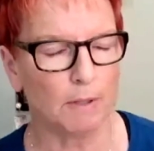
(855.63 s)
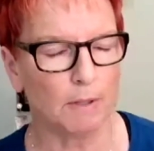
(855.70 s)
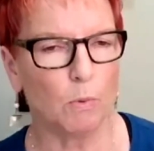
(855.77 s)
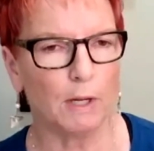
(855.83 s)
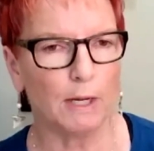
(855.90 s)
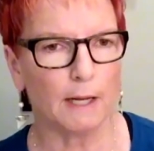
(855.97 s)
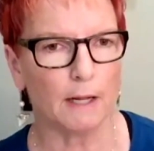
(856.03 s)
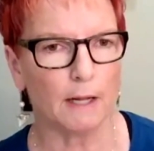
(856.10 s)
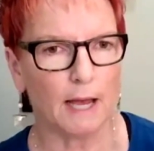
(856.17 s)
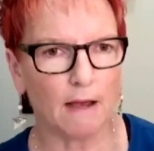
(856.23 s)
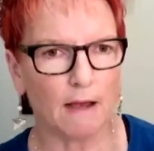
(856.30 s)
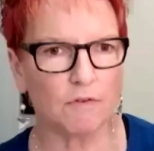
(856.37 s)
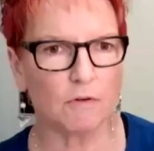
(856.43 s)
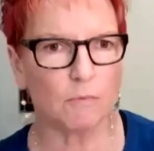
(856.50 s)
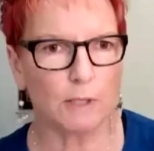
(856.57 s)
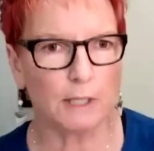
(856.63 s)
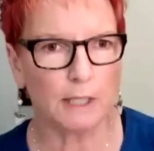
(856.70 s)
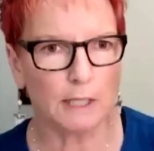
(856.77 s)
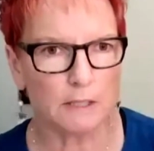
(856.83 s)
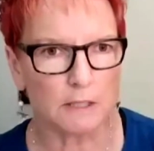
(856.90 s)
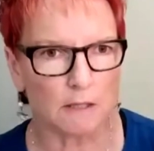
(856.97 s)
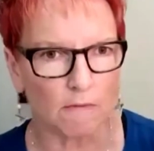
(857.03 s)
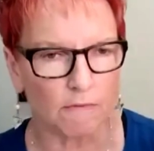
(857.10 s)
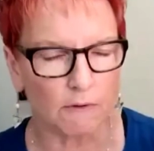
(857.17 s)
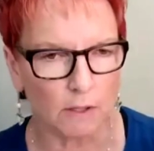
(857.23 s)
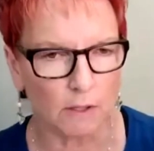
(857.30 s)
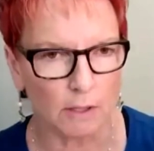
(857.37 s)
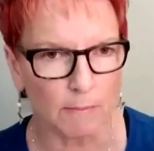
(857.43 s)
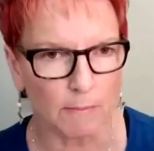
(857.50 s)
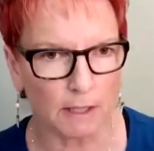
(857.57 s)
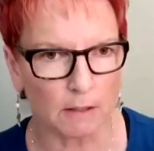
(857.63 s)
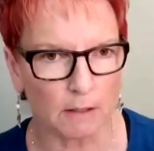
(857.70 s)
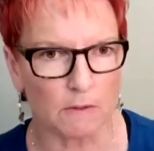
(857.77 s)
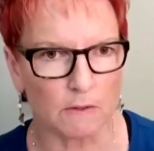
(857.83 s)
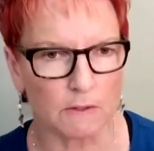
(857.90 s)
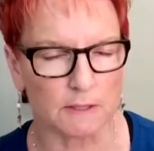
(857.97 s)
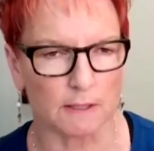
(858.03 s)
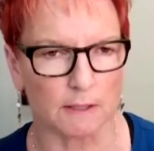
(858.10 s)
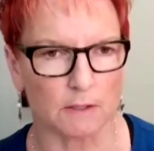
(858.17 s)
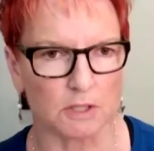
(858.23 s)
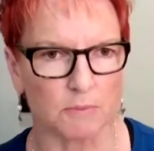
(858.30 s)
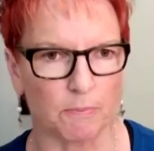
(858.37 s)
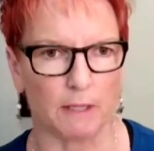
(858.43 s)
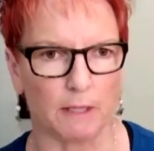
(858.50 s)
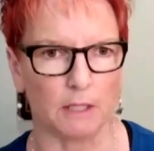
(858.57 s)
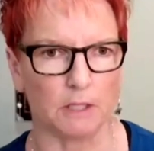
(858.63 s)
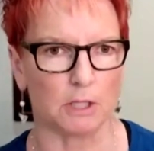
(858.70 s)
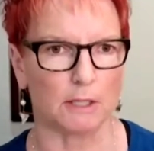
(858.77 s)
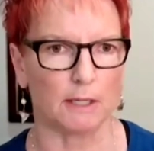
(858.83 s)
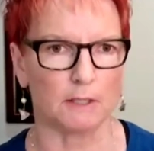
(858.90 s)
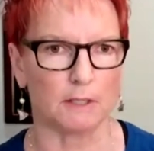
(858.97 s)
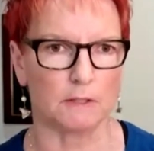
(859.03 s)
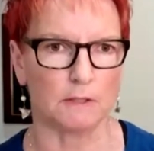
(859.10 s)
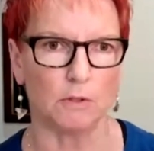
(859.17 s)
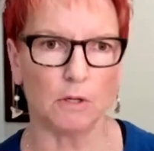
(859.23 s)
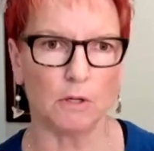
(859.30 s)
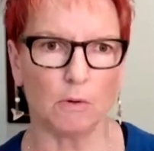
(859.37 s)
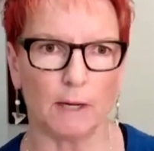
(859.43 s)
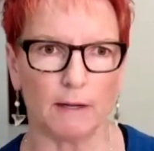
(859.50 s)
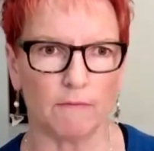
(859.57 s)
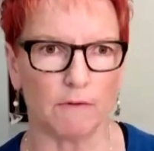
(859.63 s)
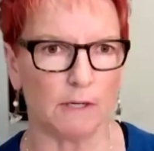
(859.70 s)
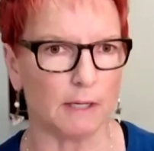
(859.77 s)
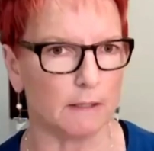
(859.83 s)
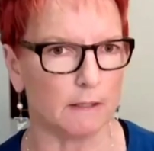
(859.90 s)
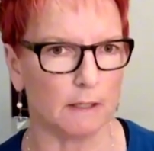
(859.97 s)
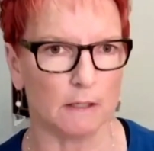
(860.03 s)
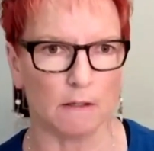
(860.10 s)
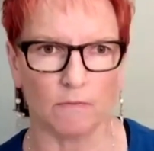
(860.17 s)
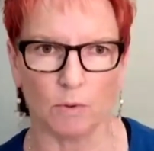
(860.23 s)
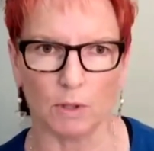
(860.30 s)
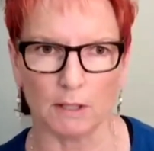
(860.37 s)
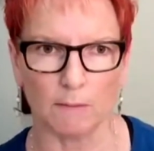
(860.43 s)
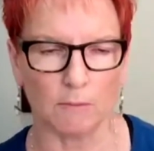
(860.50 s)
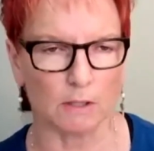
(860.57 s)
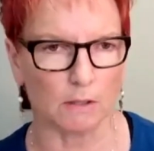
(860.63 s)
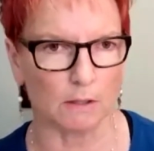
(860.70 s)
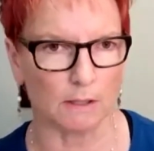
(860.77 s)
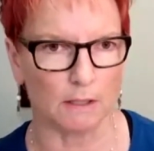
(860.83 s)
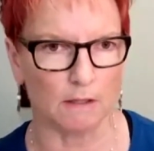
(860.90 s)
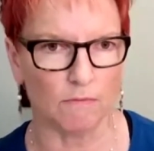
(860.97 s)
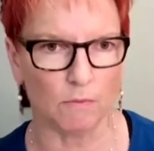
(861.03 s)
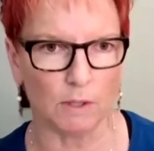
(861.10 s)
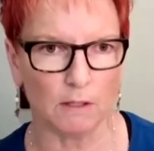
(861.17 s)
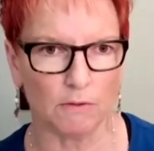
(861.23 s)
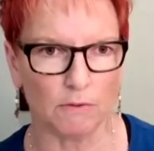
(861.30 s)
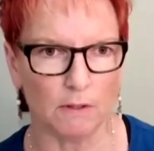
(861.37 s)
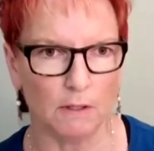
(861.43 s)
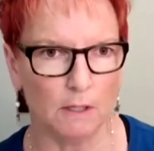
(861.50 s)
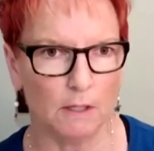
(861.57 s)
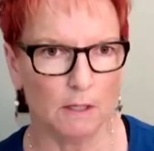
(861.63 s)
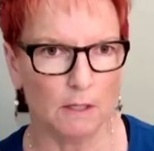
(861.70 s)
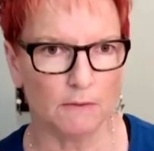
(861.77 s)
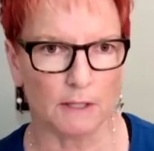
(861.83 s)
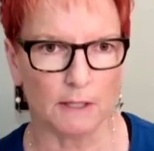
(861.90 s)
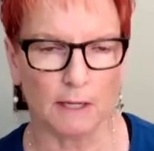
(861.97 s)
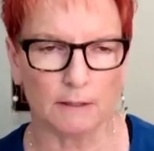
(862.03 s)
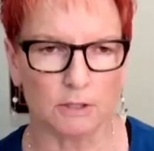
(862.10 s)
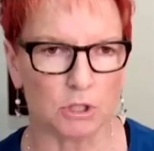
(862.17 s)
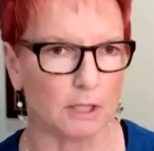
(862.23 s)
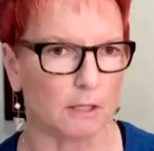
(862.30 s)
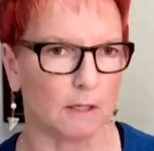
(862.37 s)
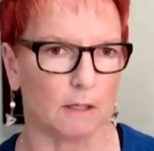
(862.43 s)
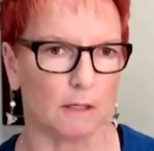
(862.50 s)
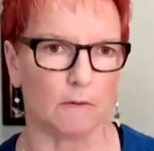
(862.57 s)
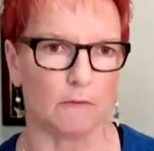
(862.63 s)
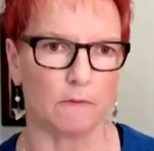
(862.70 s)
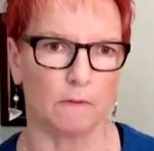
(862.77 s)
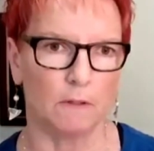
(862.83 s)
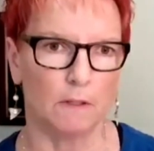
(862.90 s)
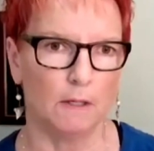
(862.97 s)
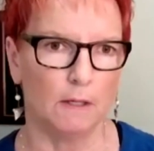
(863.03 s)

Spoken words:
But when I have to read to the very bottom of the sales page and I still don't have an idea of what I'm going to leave with, then I check out.